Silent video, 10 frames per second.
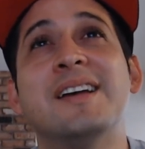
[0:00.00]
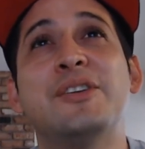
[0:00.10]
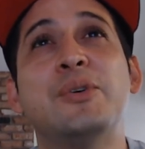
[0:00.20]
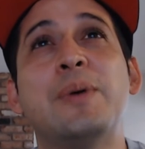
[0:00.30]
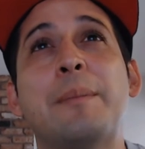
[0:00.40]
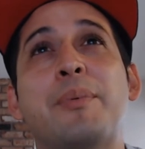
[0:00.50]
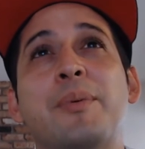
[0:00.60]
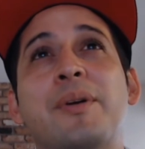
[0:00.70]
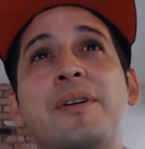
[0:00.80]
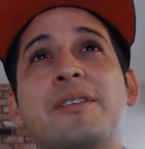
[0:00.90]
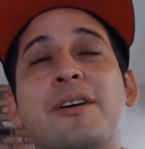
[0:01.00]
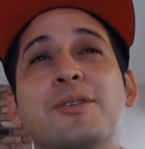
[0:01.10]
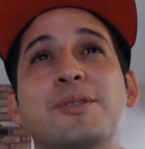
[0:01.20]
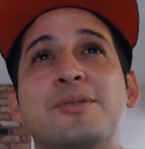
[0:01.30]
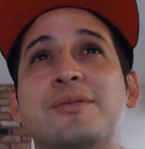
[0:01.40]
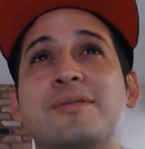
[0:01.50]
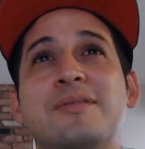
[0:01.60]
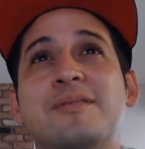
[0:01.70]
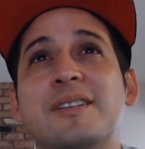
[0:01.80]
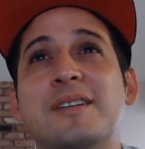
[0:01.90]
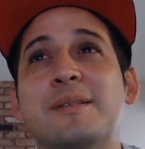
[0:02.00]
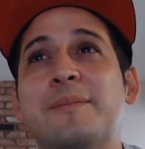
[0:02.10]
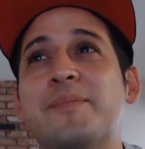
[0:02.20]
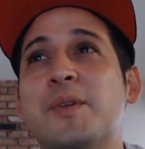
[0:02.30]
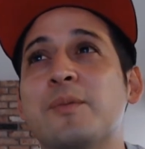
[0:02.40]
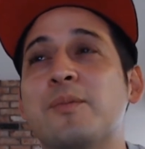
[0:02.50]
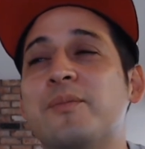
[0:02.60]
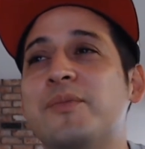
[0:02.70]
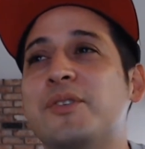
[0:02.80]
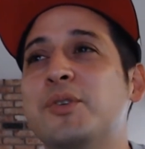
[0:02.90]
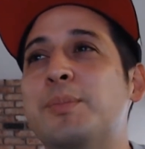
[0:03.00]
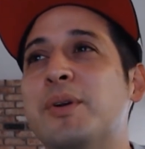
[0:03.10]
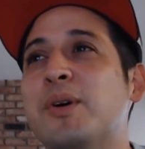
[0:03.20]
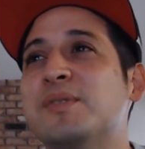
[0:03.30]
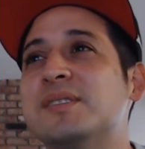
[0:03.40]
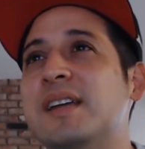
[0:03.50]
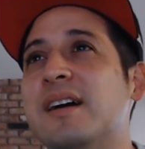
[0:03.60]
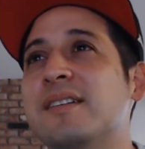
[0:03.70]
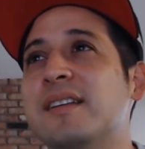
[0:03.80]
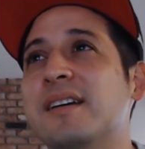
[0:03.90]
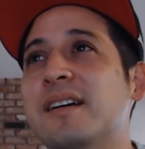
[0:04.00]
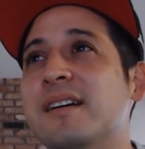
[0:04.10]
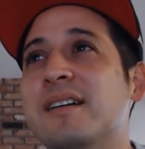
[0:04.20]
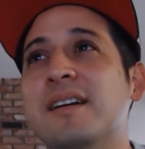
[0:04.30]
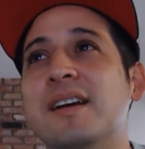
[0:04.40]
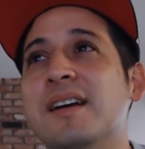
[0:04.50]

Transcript: 2 emperors, all those supernovas down there.